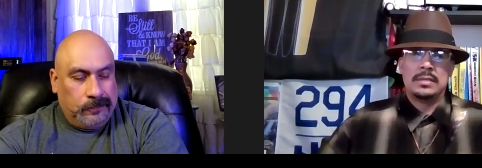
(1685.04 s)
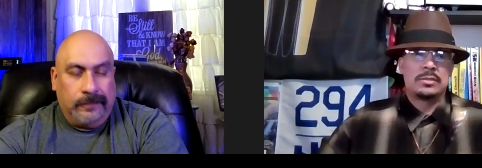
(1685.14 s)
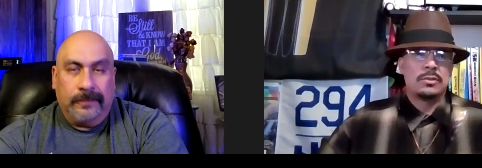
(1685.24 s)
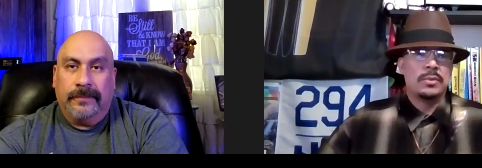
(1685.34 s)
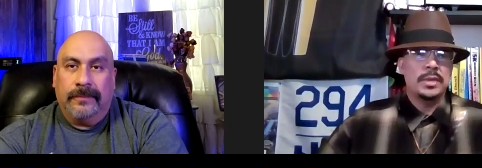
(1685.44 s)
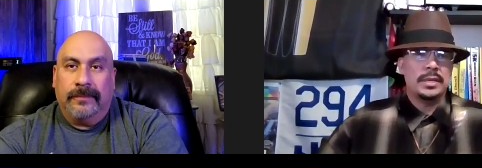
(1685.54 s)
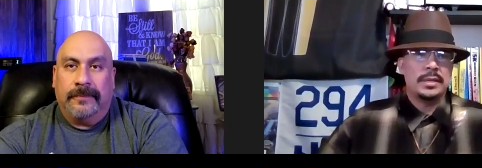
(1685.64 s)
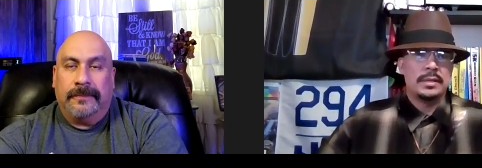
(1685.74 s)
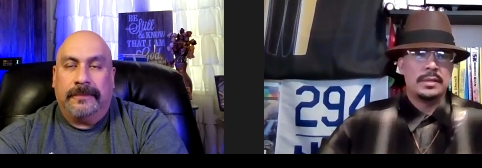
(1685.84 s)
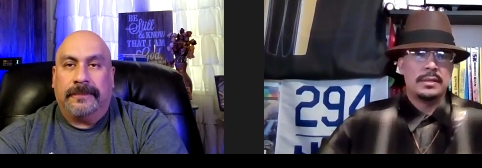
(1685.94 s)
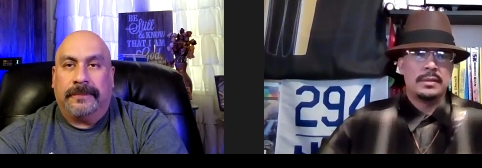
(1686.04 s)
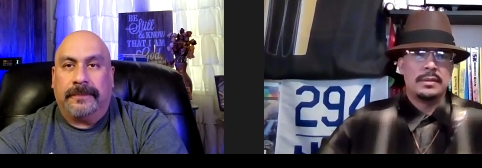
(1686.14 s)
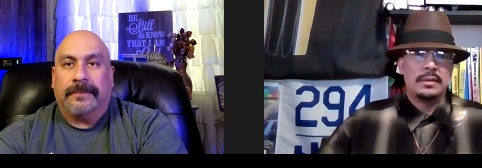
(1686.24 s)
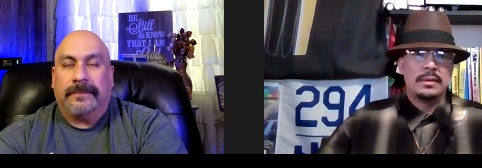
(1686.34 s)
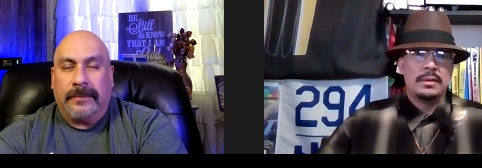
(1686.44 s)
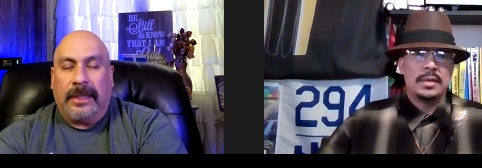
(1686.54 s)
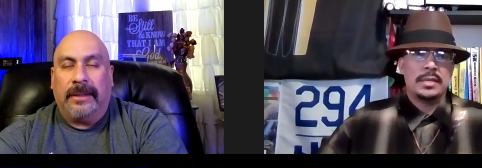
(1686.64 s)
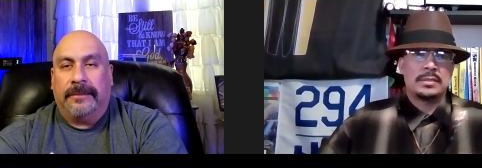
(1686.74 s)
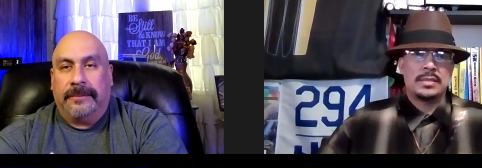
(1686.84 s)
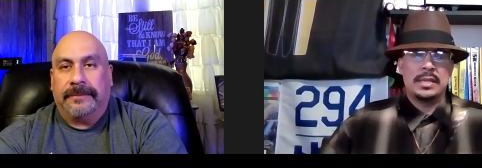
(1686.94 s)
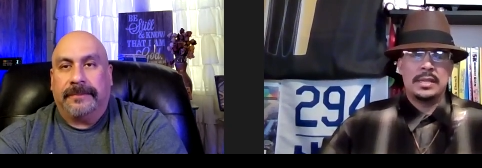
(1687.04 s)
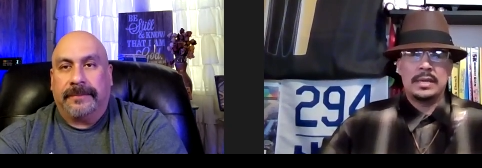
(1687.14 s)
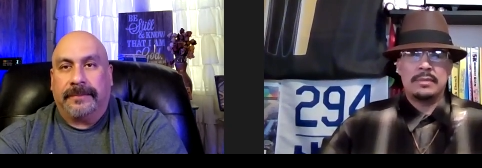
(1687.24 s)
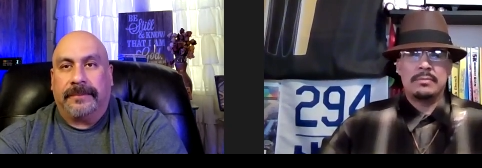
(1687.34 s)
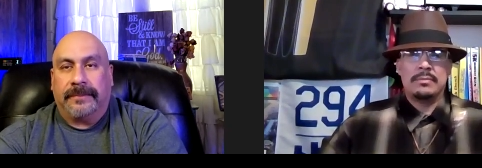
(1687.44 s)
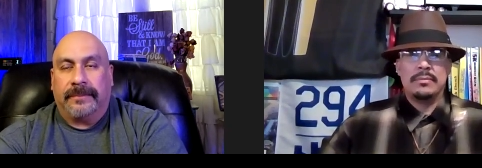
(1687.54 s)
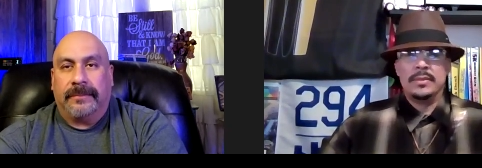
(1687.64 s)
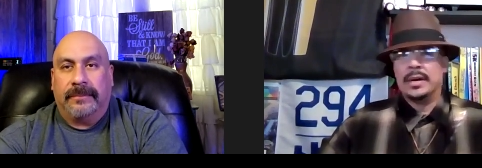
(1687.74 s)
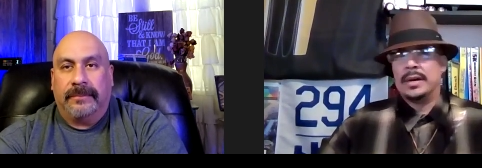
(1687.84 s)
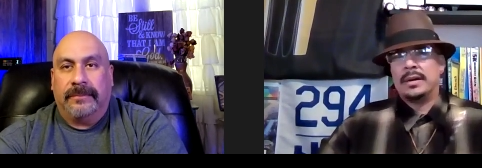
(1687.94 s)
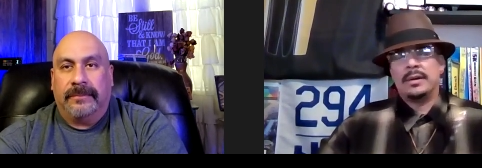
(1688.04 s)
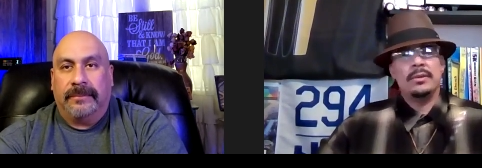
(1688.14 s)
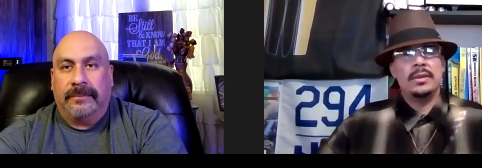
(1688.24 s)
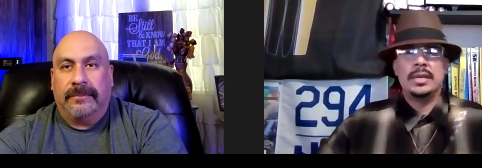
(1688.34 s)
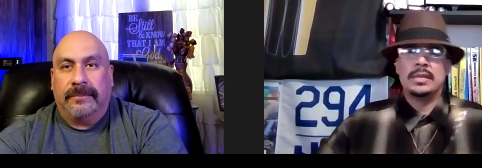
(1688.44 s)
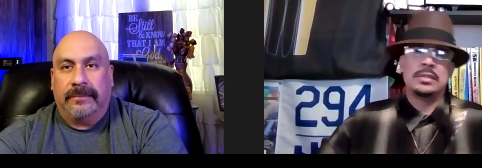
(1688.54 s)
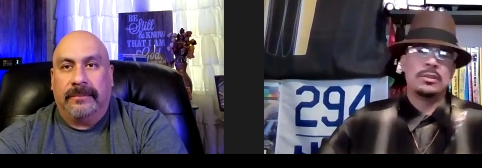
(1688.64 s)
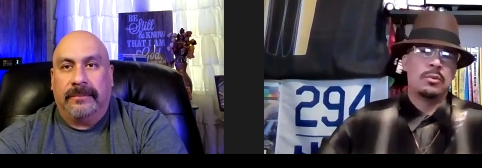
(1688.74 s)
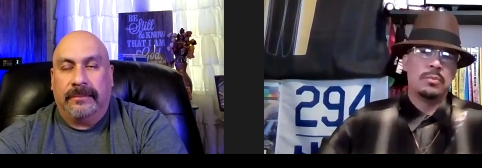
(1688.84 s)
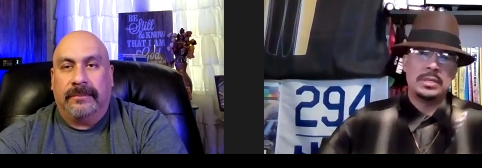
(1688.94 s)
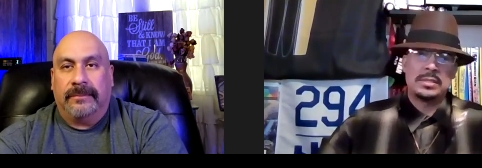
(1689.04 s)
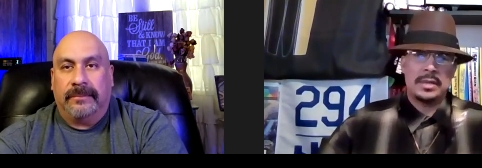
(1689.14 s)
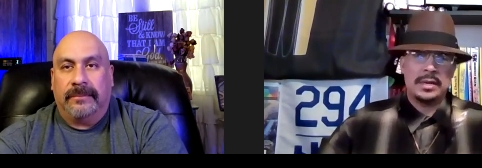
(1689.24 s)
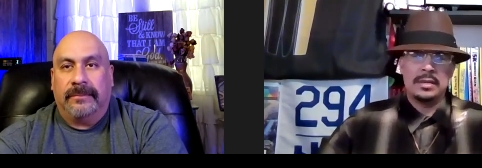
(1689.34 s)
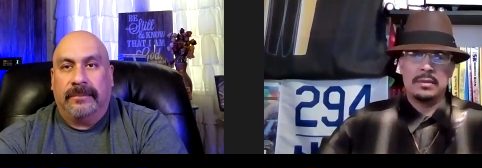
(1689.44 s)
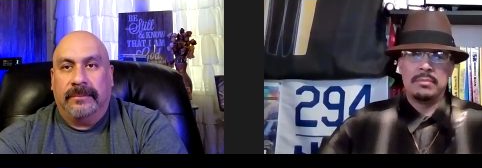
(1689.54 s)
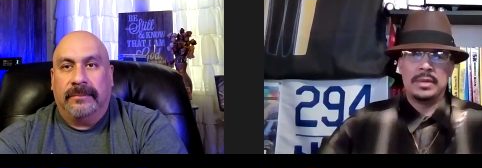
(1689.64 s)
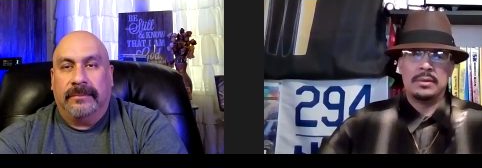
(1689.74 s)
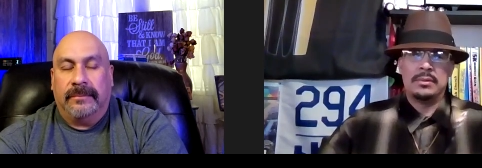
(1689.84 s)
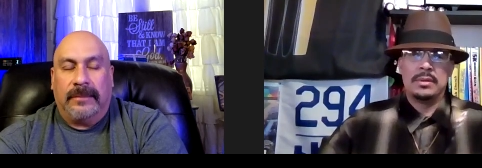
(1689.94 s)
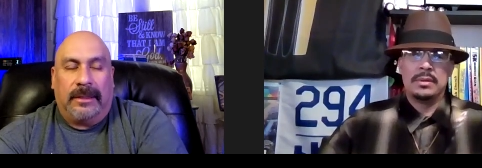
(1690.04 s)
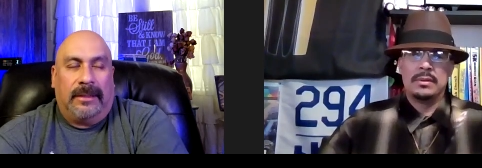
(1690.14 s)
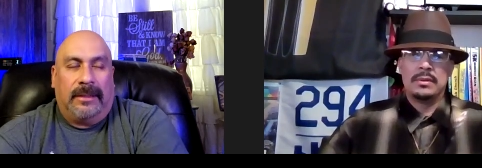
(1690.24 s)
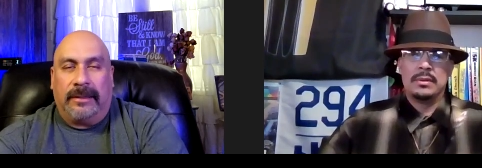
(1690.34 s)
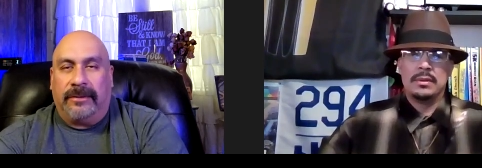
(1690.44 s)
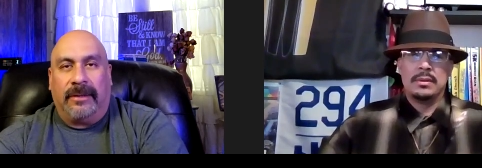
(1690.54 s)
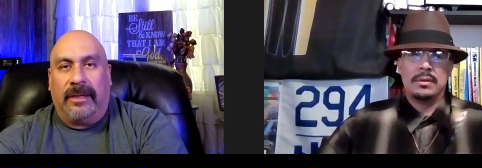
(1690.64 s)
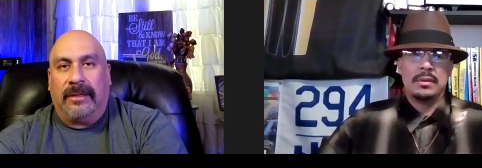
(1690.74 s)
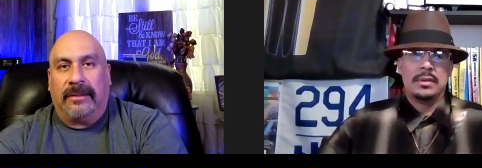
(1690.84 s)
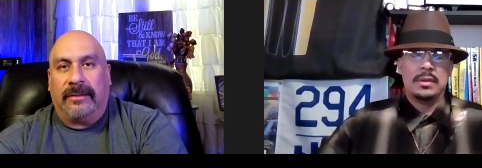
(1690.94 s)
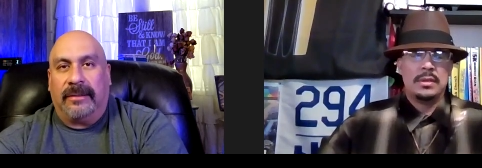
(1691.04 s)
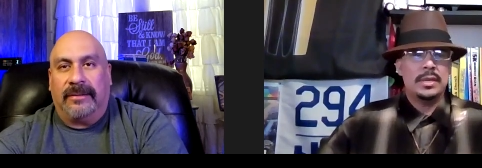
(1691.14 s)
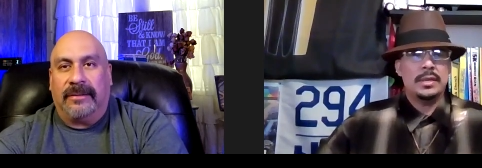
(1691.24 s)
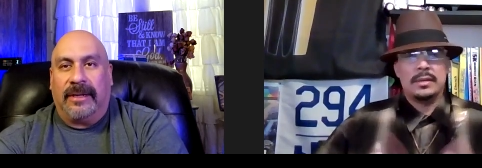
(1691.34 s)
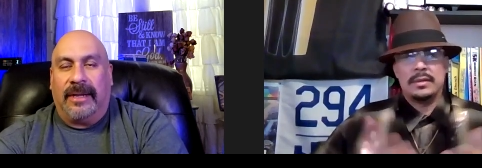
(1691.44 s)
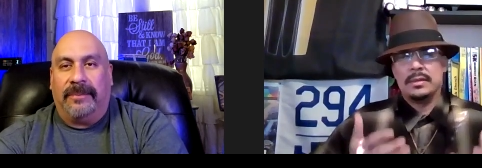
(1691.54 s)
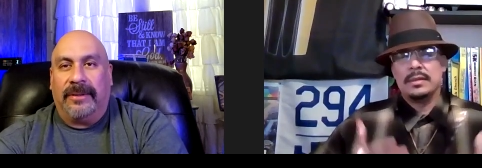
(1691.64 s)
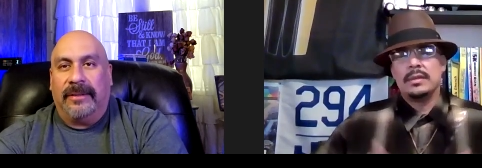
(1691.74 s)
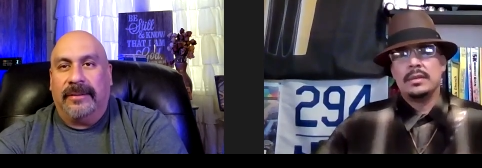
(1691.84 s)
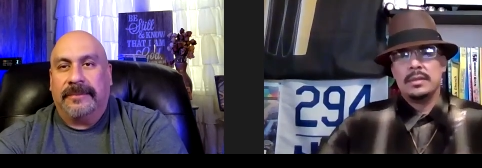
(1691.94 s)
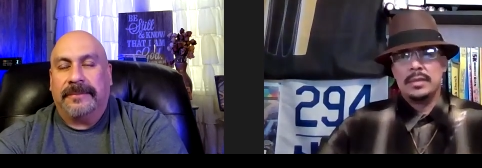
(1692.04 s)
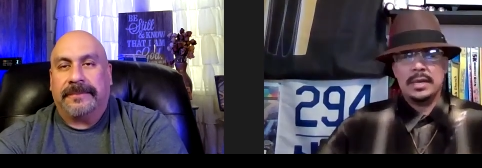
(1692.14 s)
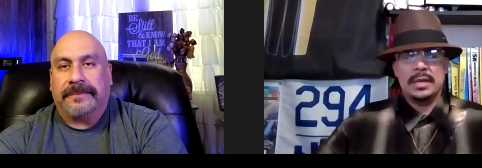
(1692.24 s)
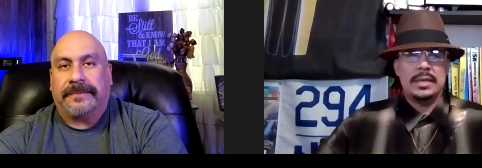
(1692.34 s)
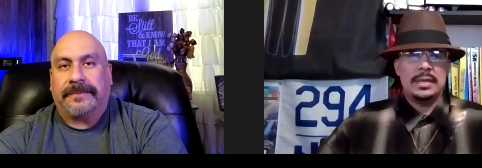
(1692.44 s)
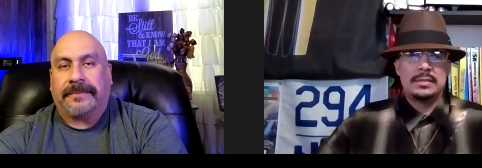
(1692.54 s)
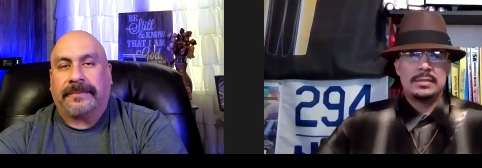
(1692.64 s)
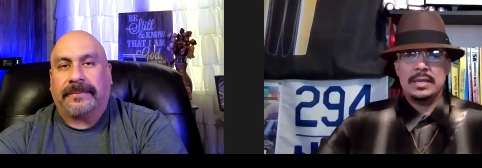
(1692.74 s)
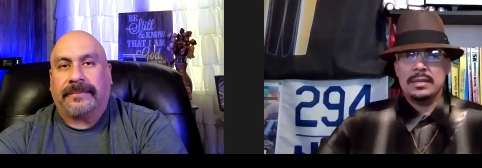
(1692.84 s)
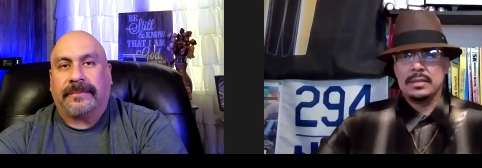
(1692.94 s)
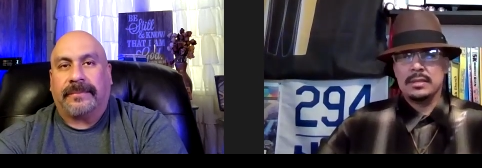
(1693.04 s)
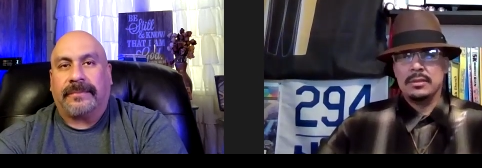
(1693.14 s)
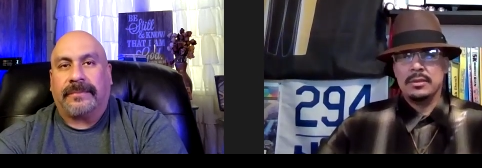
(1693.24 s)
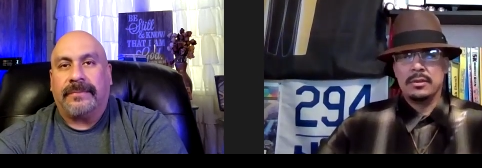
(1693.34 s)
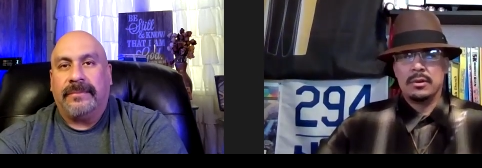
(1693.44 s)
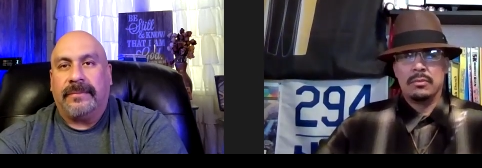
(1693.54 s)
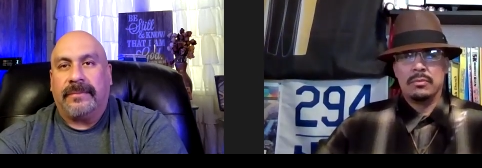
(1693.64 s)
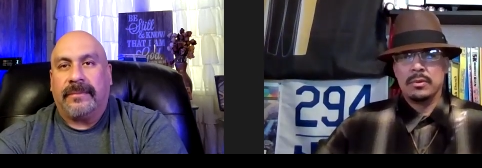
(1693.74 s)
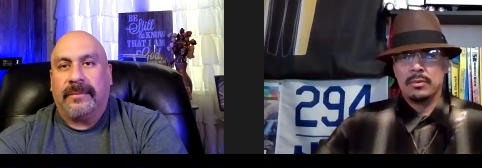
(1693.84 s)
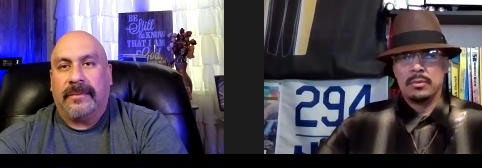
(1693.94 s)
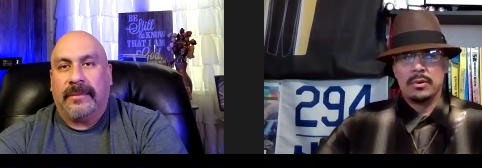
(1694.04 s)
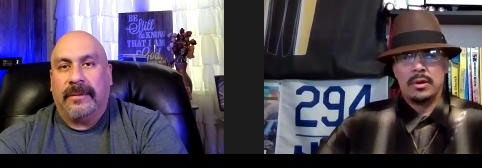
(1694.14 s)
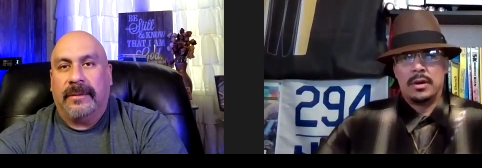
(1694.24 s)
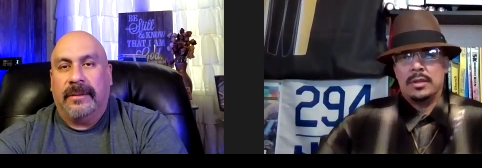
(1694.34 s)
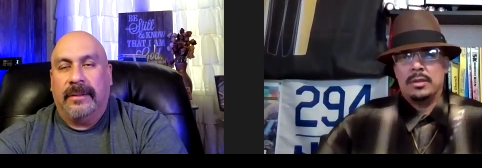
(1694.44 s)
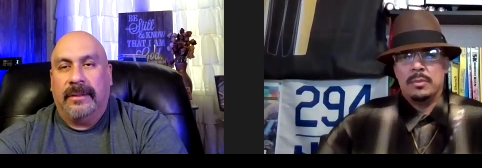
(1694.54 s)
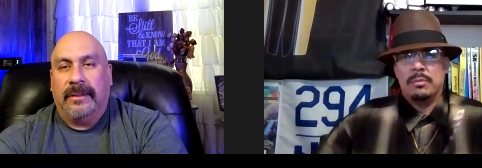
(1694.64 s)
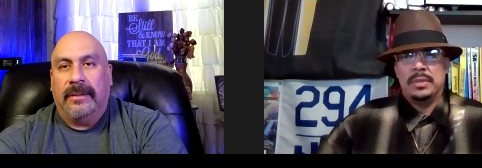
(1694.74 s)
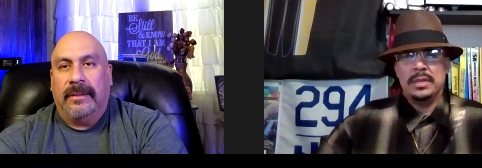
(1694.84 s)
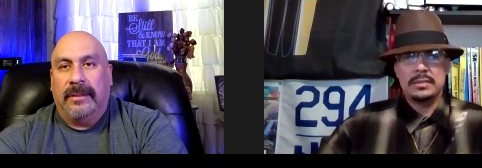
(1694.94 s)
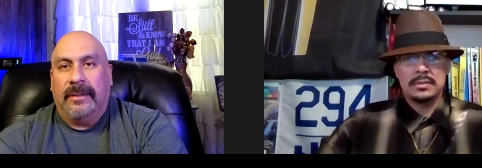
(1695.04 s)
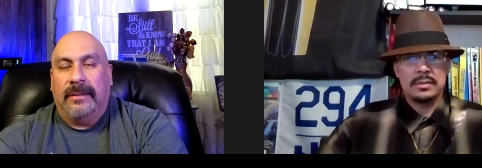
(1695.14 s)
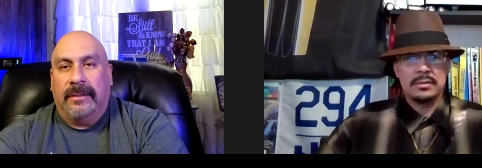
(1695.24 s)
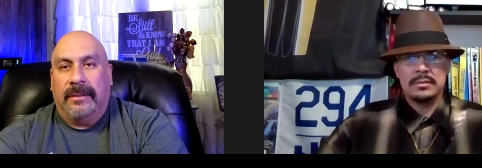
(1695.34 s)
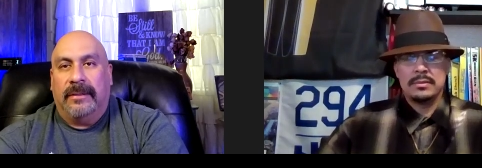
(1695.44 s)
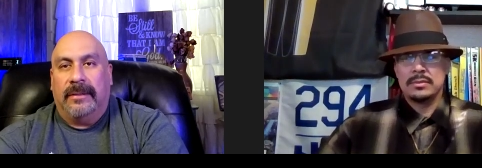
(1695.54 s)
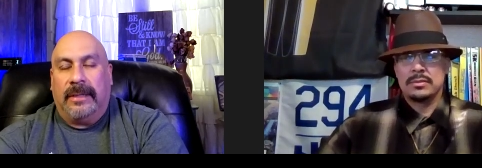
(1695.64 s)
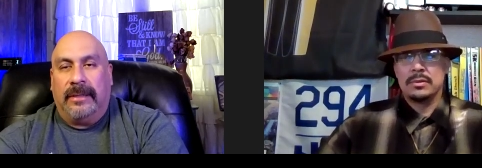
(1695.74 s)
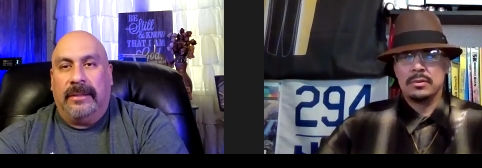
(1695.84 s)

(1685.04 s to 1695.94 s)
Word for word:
Speaker 1: disagree, yeah, and say like, nah, he doesn't know what he's talking about.
Speaker 2: Man, that's okay. That's gonna yeah. happen.
Speaker 1: Yeah, exactly. You know, we're we're all human beings here. Yeah.